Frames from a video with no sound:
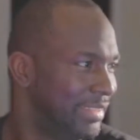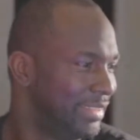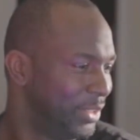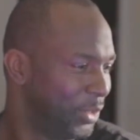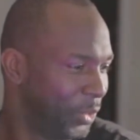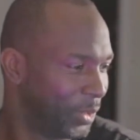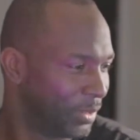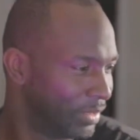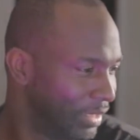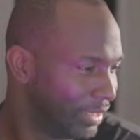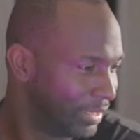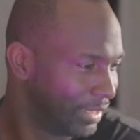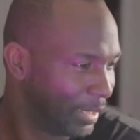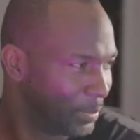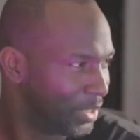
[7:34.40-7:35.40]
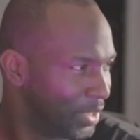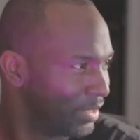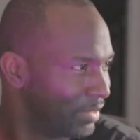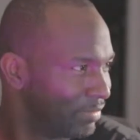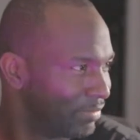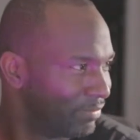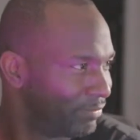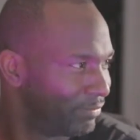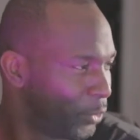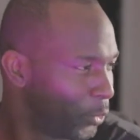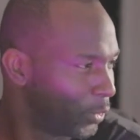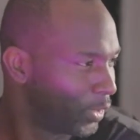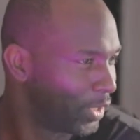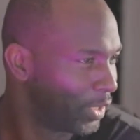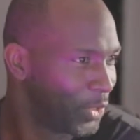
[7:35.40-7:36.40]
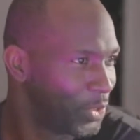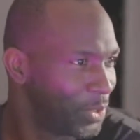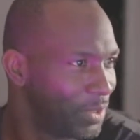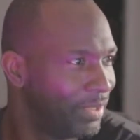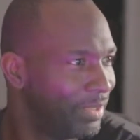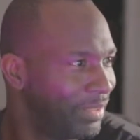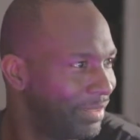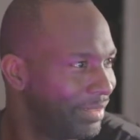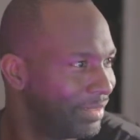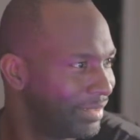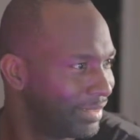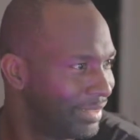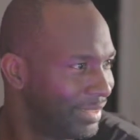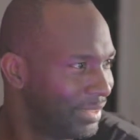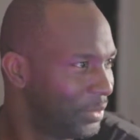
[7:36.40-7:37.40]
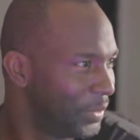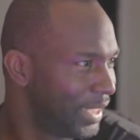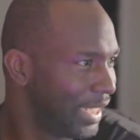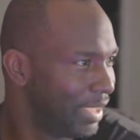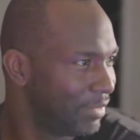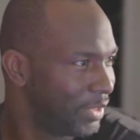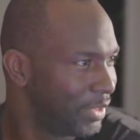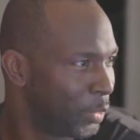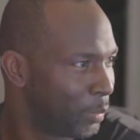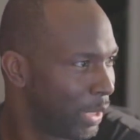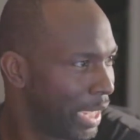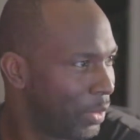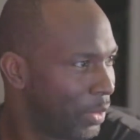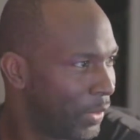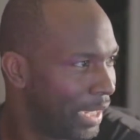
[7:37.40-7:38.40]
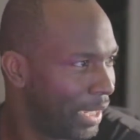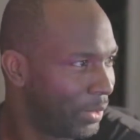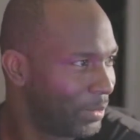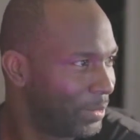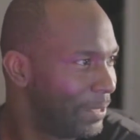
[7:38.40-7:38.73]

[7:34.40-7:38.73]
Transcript: or uh, up to four others. We can have a little powwow.